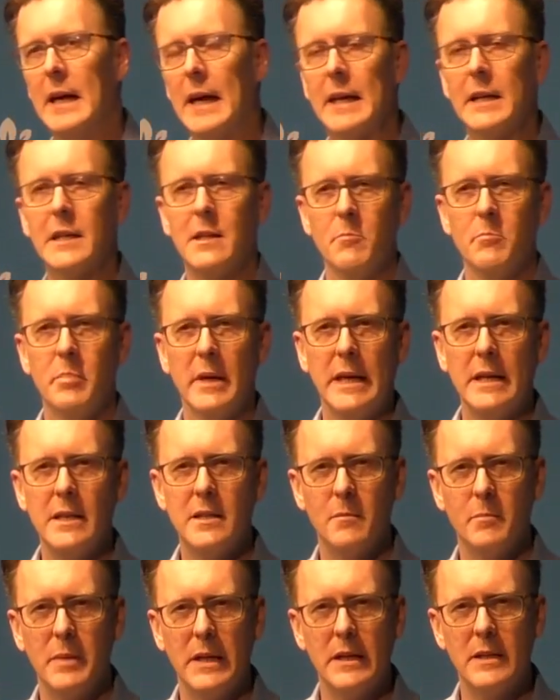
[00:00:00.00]
it can be
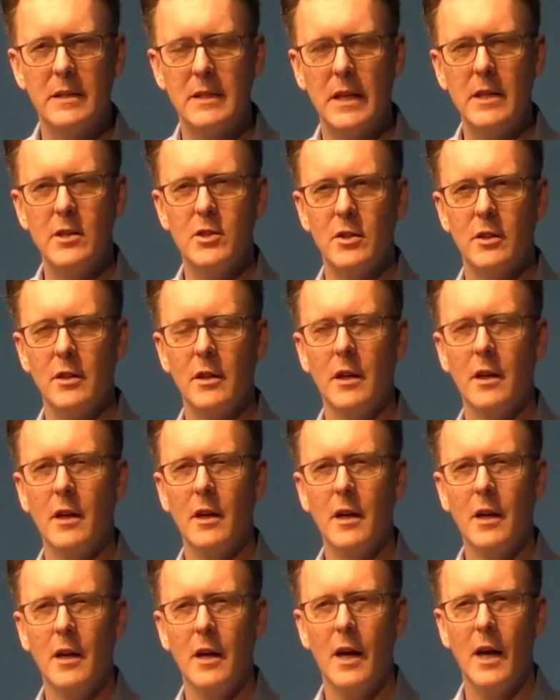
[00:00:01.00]
to be a teacher.
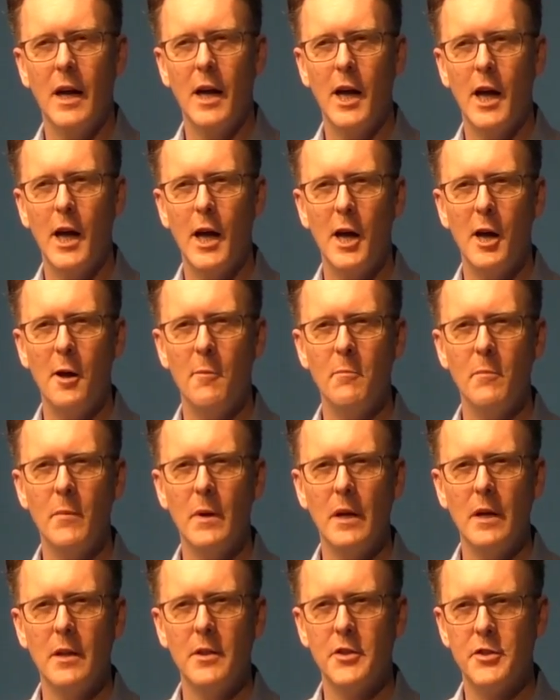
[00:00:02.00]

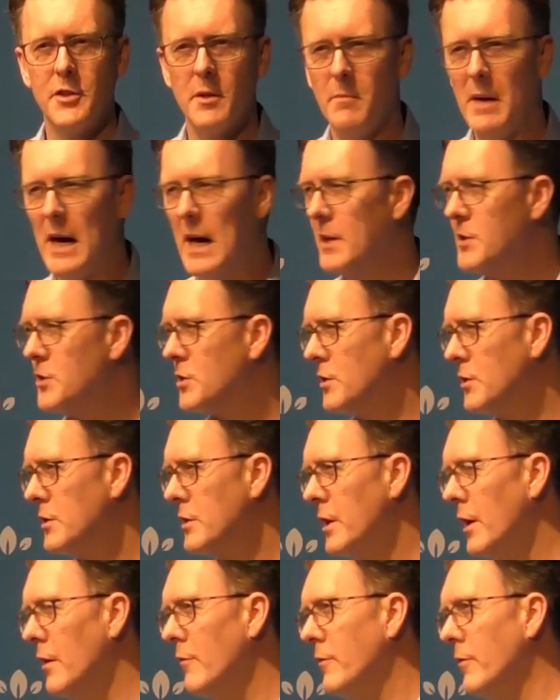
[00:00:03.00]
The demands
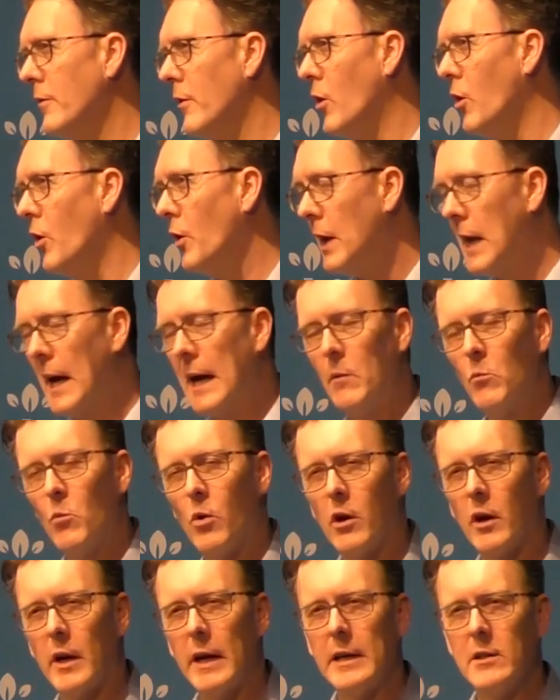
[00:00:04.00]
of online
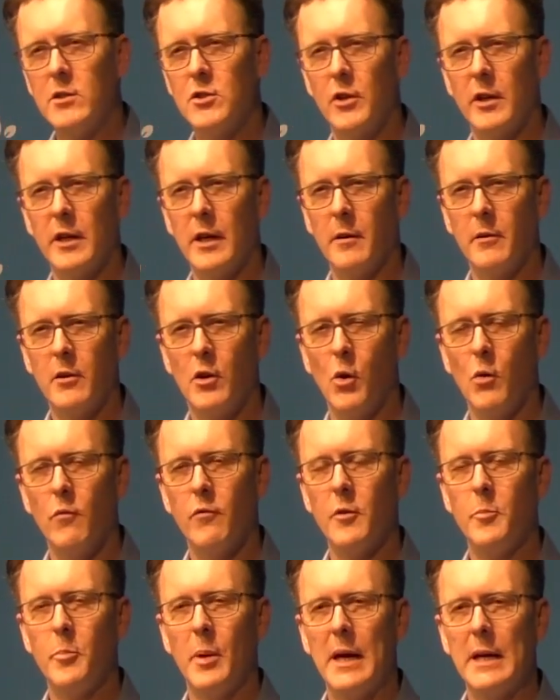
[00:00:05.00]
working during a
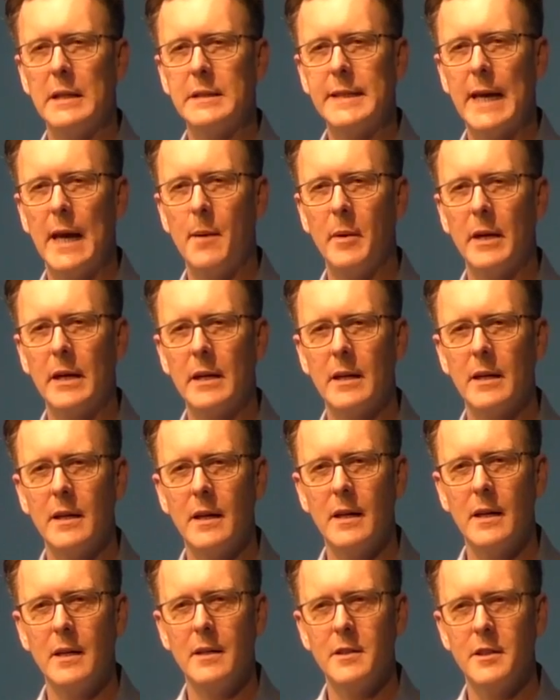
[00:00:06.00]
COVID pandemic,
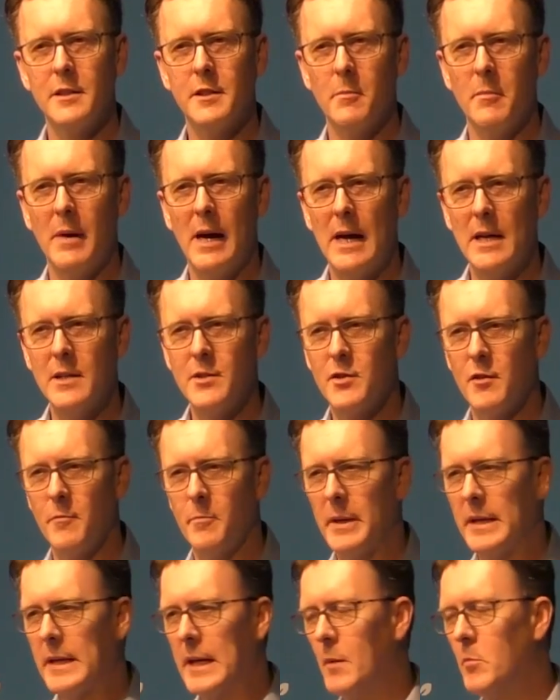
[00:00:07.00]
the demands of
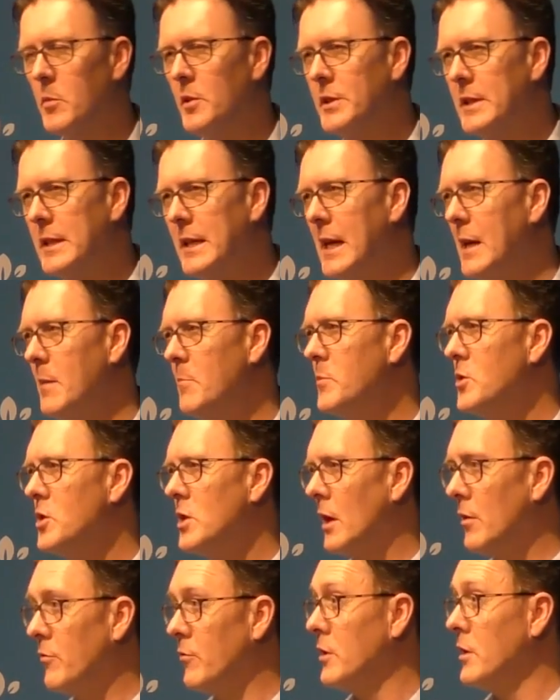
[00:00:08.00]
being able to keep
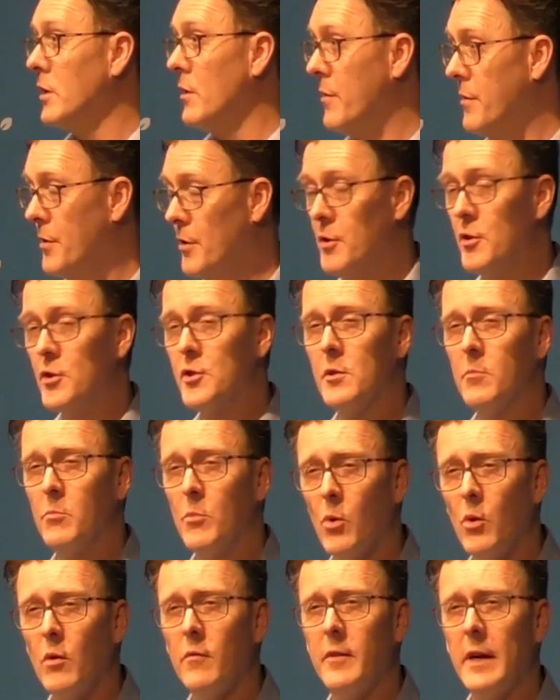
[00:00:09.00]
children enthused and
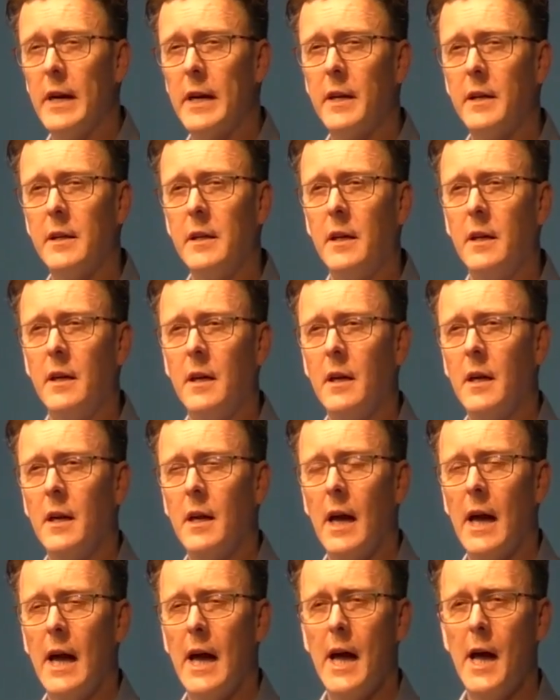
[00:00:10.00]
motivated
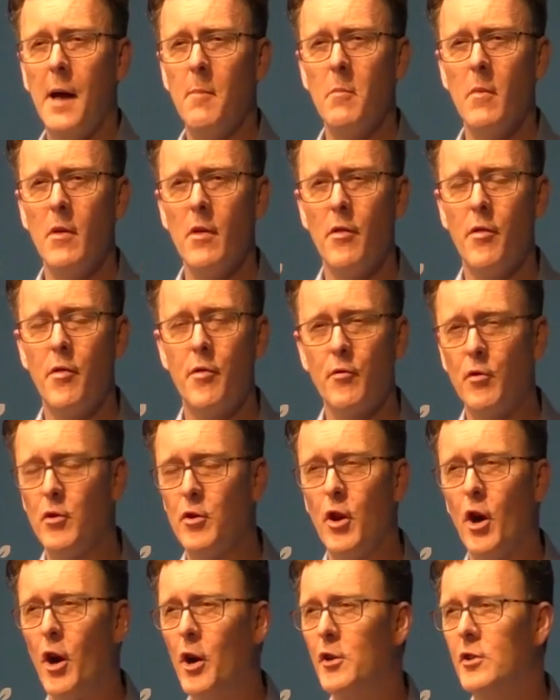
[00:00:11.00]

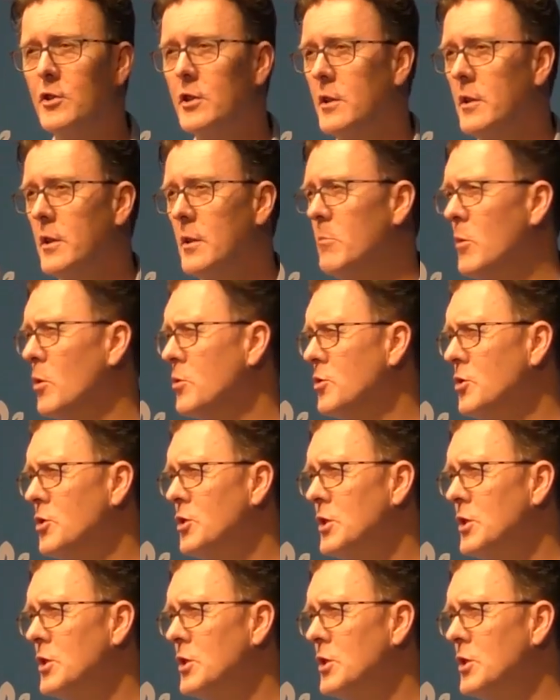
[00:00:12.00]
throughout the most